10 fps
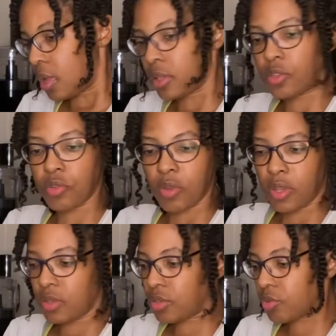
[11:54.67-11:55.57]

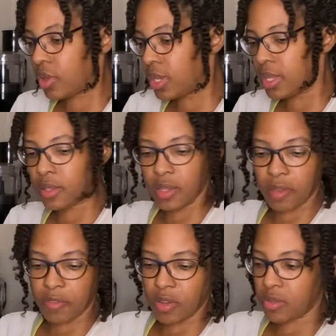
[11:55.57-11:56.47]
strain it
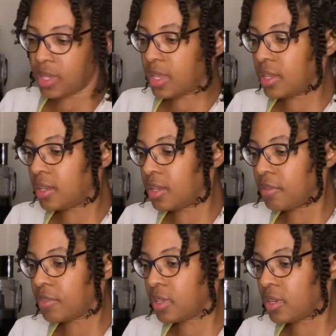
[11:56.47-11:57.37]
if there's any
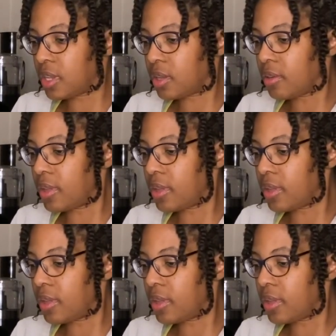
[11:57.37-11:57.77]
leaves in there,